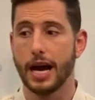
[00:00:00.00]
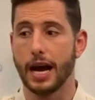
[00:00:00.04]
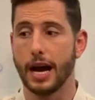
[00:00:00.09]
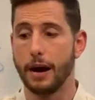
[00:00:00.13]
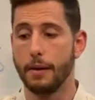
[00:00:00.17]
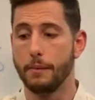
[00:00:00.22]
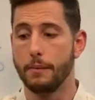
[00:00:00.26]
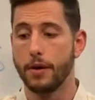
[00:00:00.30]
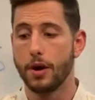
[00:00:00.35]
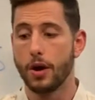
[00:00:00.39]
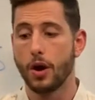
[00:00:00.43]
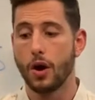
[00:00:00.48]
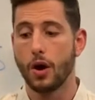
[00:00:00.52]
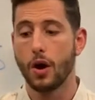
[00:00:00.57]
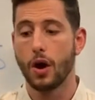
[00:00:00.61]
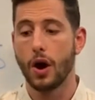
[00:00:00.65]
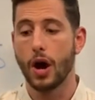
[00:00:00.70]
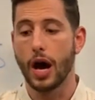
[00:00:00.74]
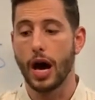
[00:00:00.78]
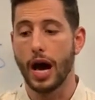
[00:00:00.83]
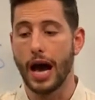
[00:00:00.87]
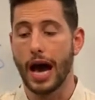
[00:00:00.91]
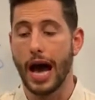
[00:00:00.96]
um,
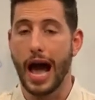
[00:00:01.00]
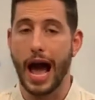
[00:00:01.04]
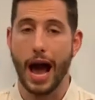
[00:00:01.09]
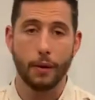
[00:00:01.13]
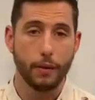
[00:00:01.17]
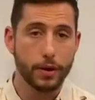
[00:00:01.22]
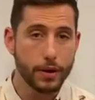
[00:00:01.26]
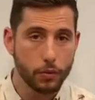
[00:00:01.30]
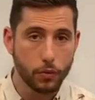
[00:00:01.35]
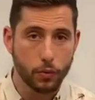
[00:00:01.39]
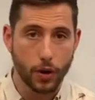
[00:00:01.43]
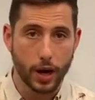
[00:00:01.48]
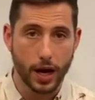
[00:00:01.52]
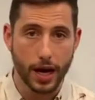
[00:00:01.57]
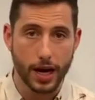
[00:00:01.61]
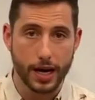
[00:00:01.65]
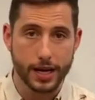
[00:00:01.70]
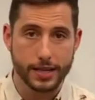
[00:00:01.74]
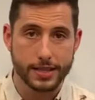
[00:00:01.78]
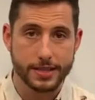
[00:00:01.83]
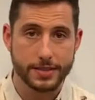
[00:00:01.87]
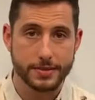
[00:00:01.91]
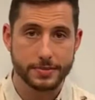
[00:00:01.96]
uh, how it
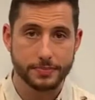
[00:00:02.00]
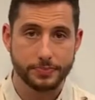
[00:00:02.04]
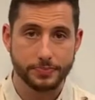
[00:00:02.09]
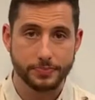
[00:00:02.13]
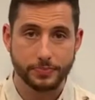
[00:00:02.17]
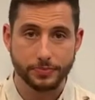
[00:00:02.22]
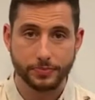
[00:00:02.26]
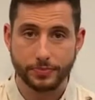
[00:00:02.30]
works,